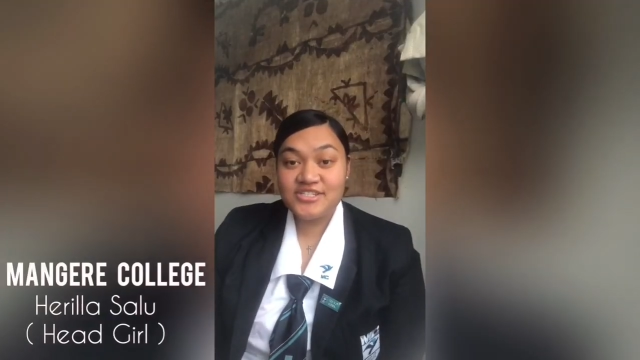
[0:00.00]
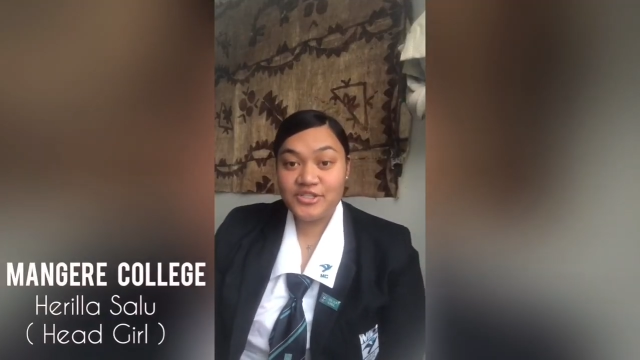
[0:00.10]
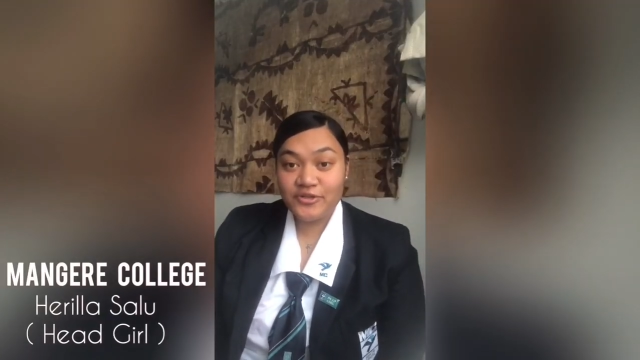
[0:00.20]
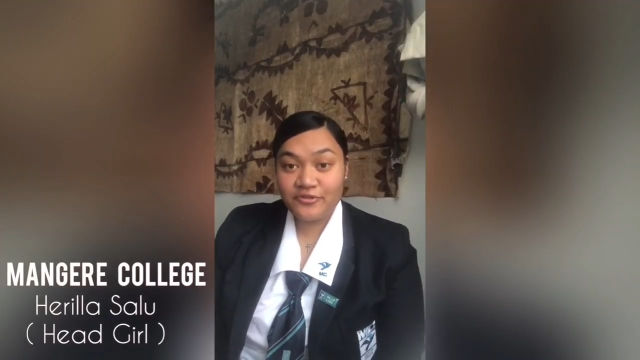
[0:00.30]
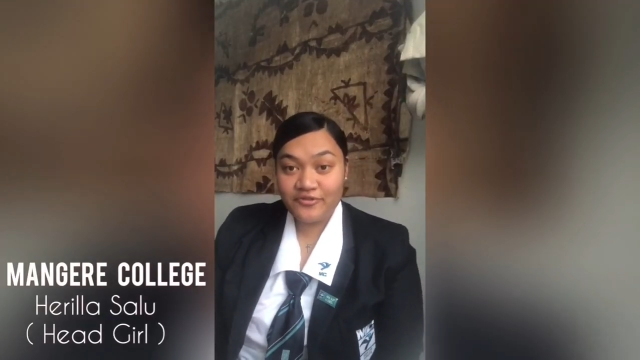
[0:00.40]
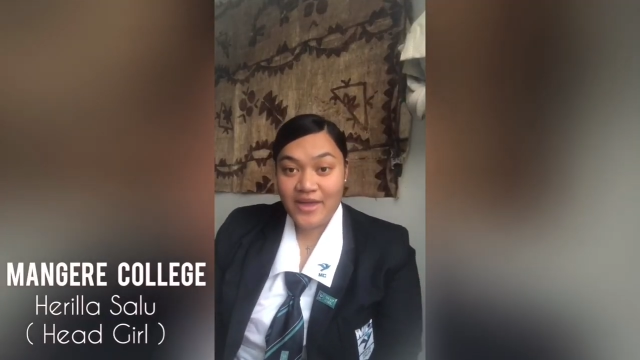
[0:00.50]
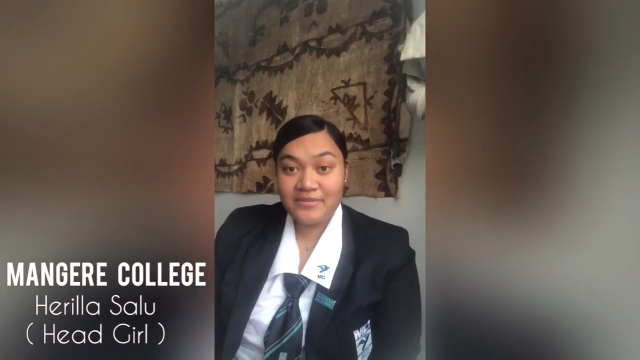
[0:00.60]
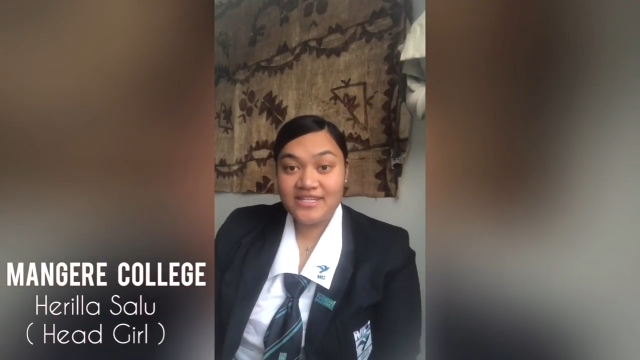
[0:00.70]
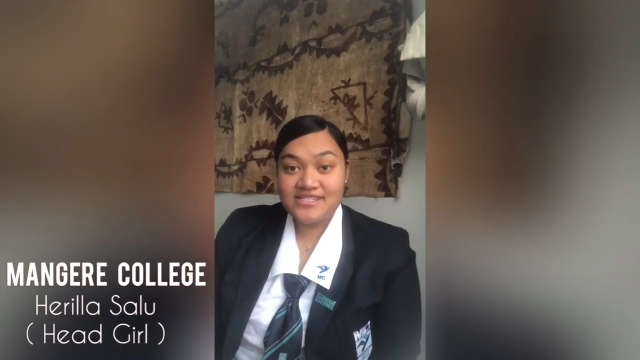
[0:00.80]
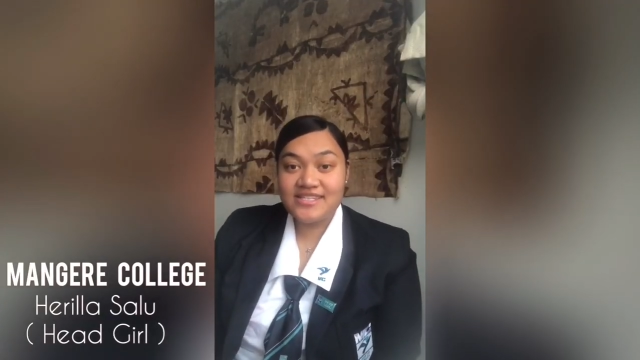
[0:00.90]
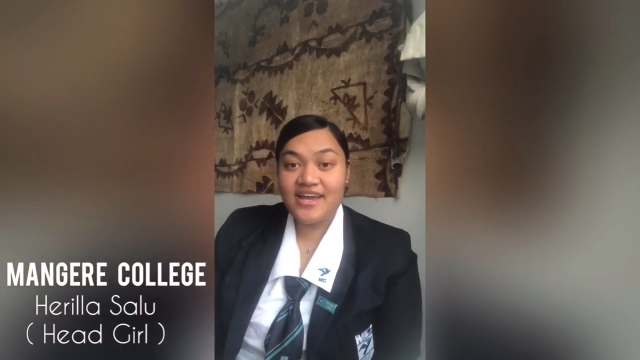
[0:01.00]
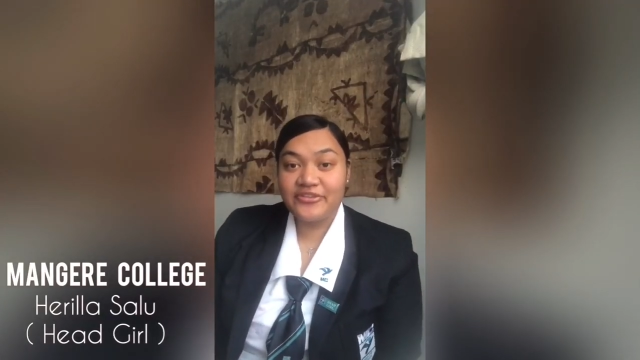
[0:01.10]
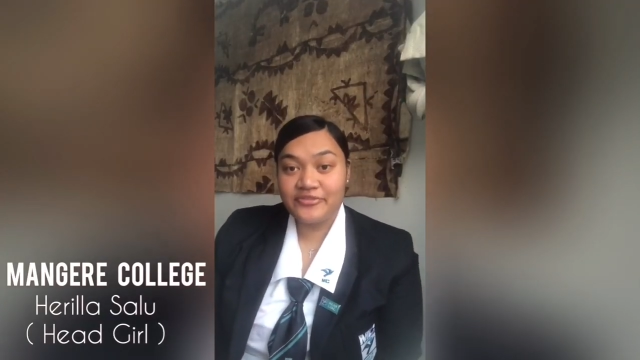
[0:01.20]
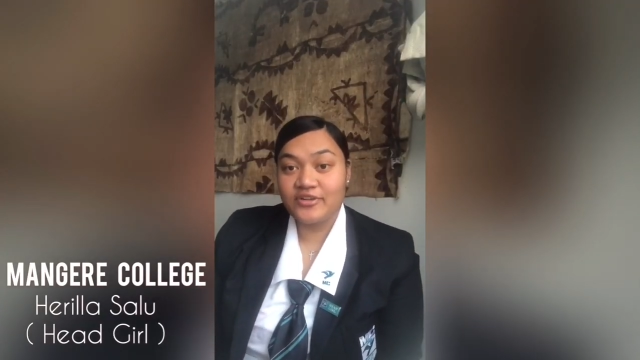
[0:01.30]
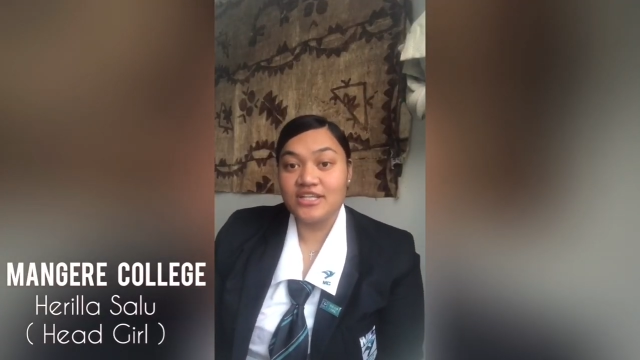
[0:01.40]
to your families
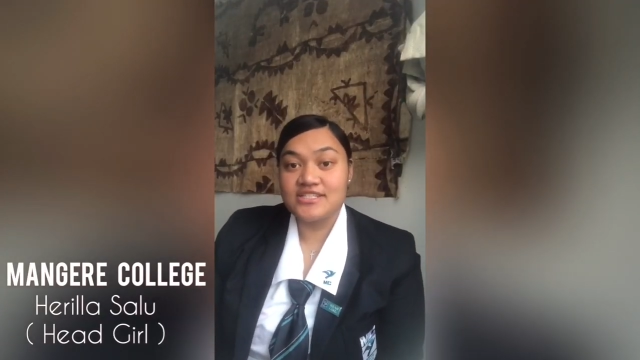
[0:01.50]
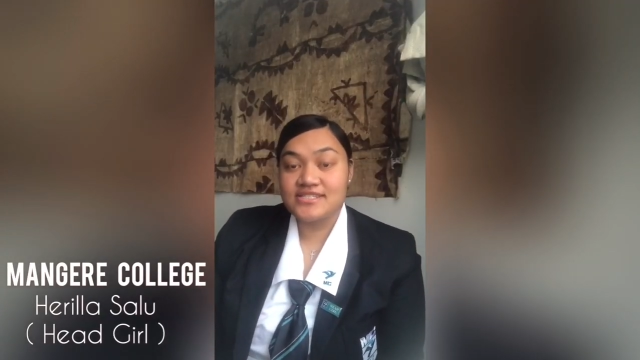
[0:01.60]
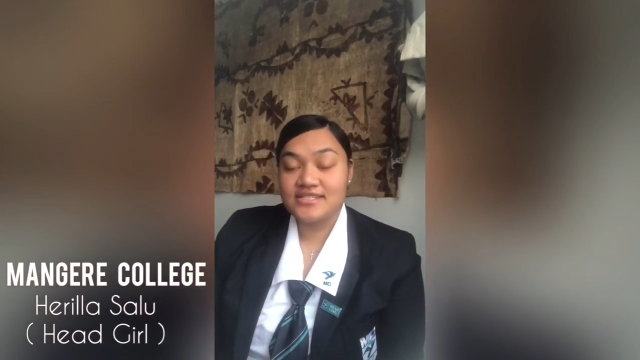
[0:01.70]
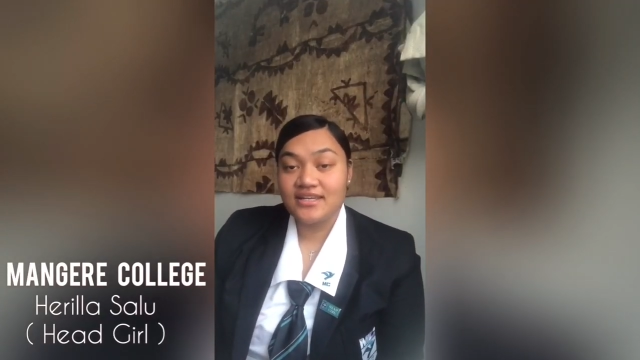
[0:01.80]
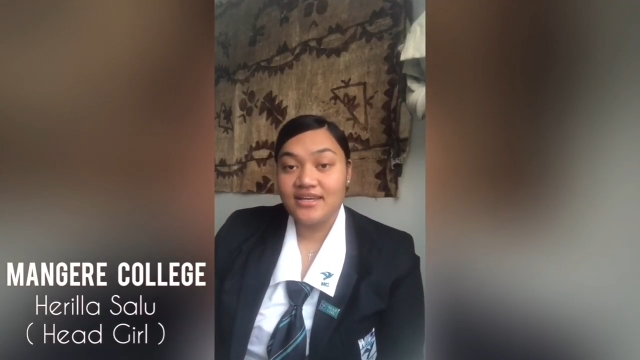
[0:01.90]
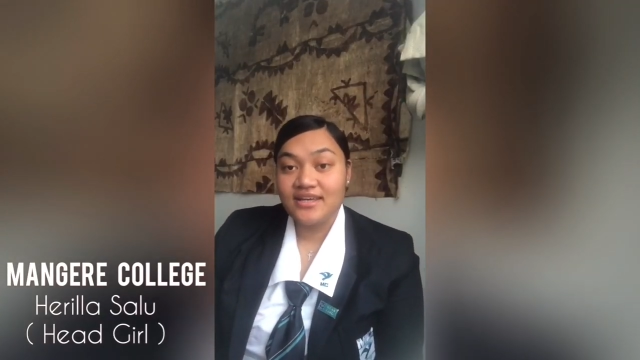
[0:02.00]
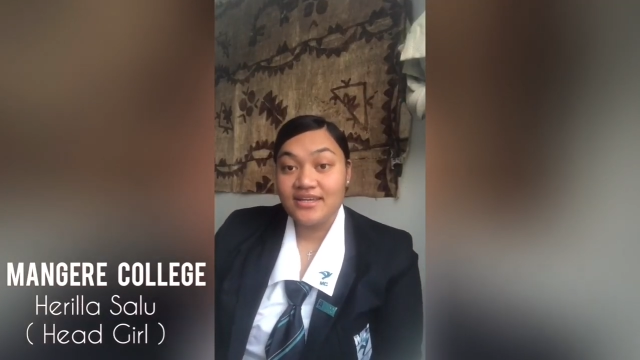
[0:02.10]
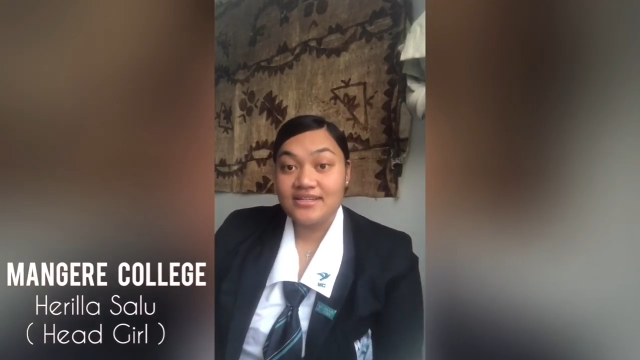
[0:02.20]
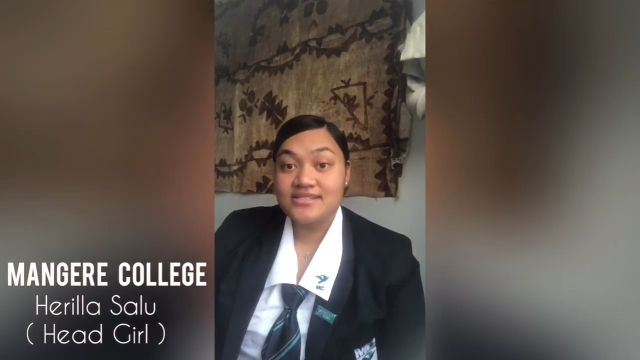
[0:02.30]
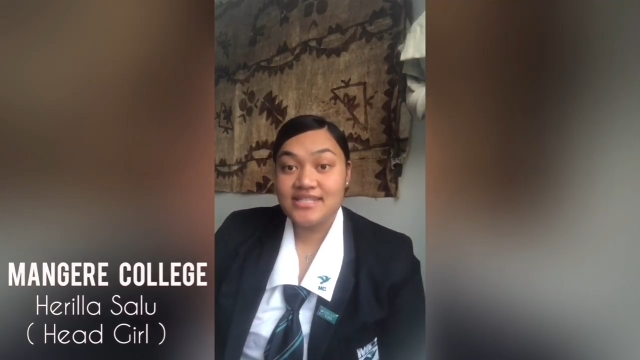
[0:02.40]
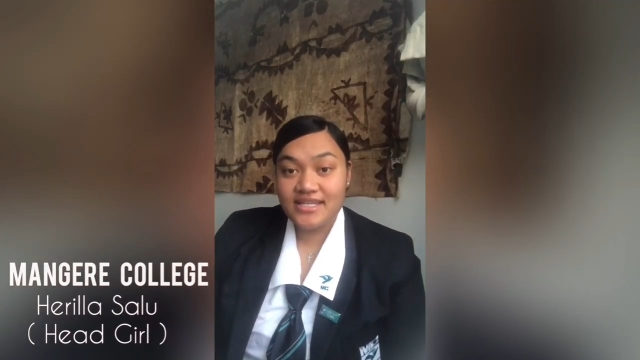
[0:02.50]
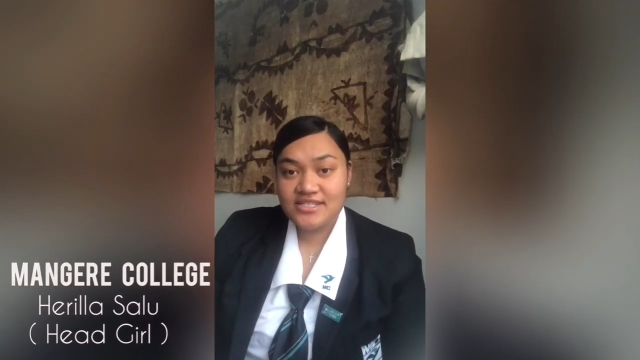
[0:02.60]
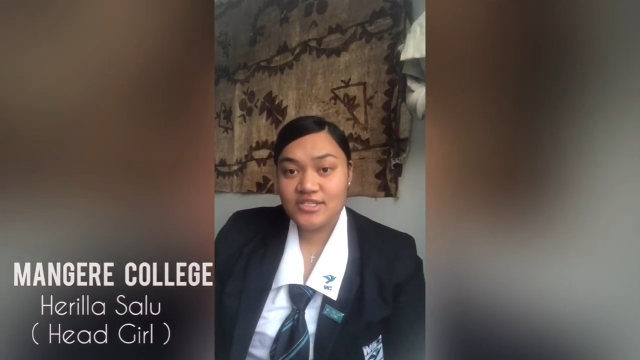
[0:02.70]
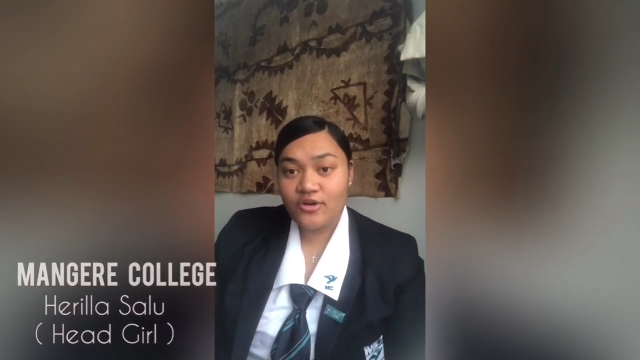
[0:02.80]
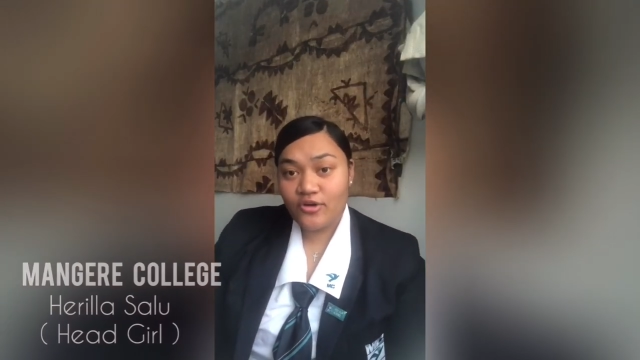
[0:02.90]
and friends.
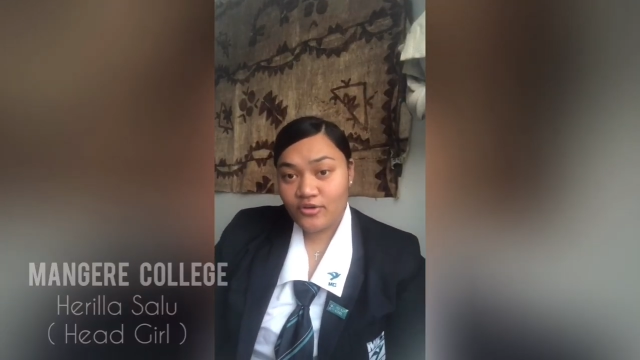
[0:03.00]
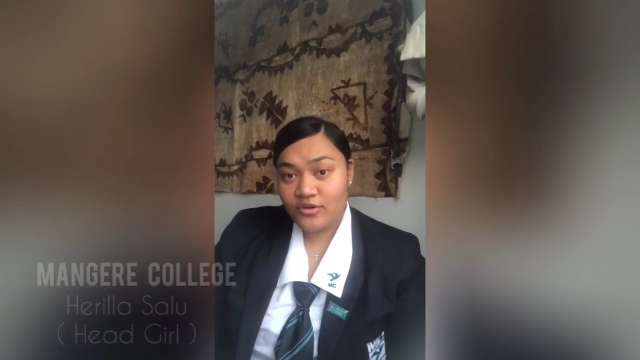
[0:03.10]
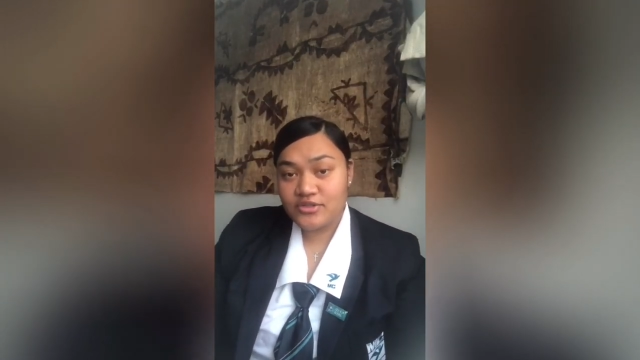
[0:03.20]
Text or call